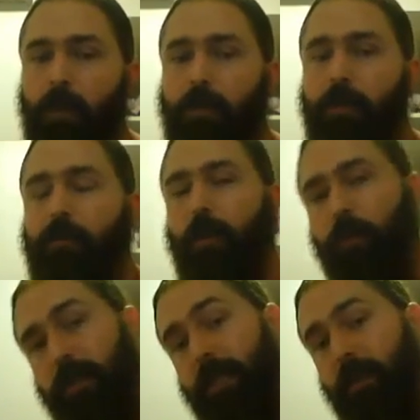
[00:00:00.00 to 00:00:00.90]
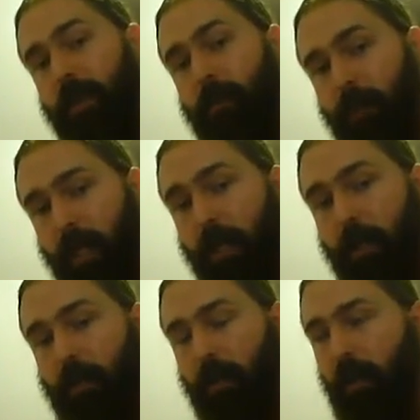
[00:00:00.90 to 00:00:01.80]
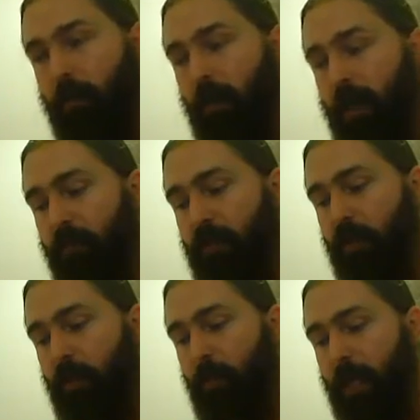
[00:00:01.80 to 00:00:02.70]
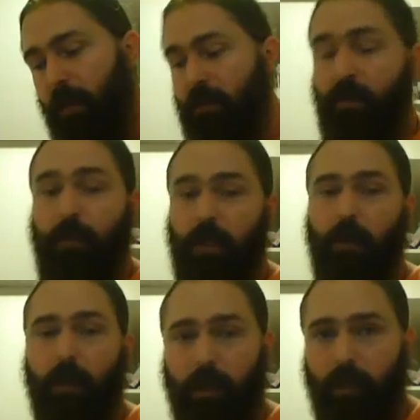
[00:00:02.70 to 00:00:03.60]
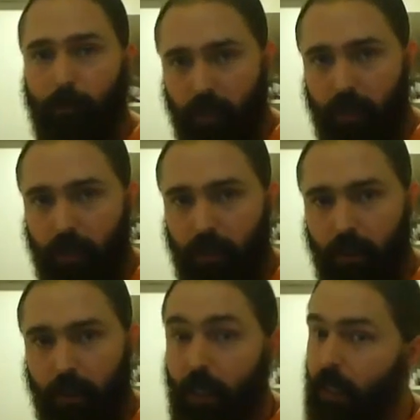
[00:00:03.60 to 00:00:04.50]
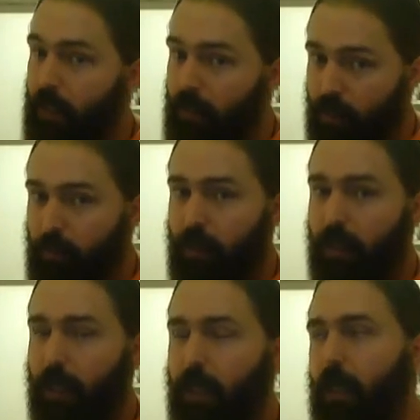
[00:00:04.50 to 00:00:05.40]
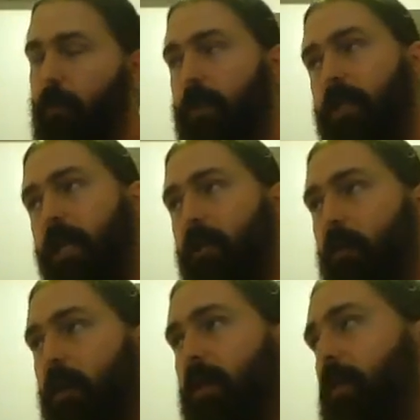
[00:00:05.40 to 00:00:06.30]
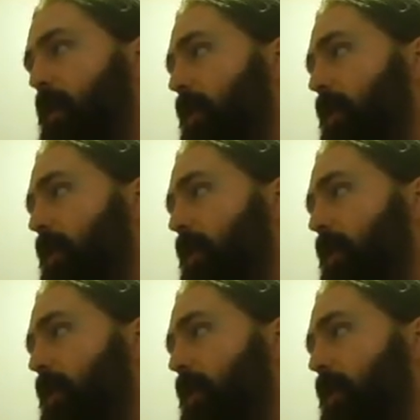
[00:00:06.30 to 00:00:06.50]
So if I went down that path, I would have to go about it to be all I can be. And in doing that, I would attain a body that